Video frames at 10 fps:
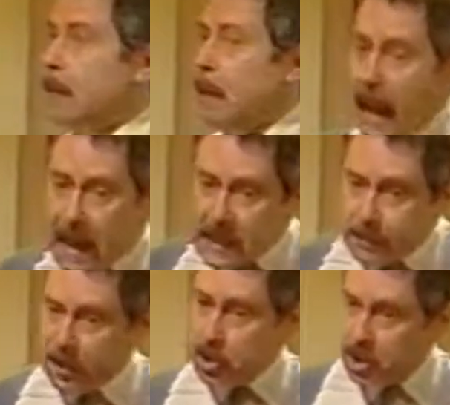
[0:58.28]
Yes,
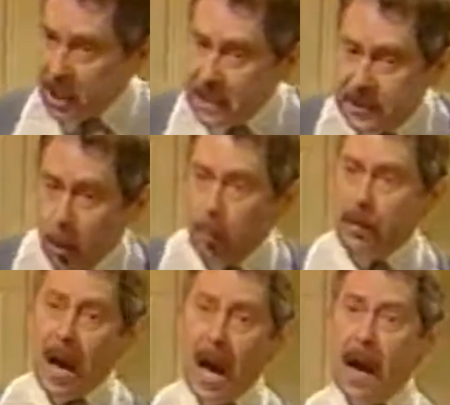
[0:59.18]
but she's all
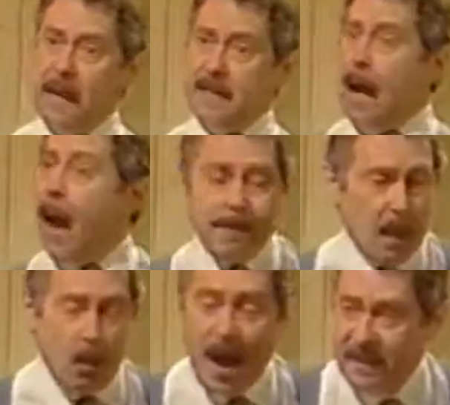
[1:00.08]
right. I'm the
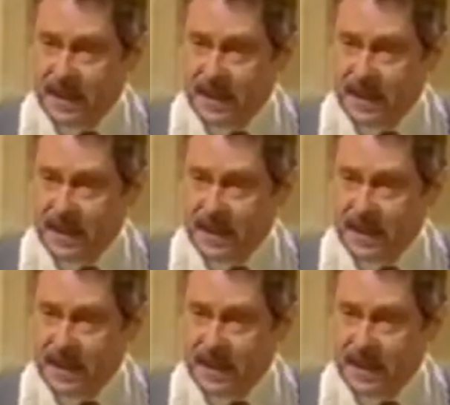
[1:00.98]
one that's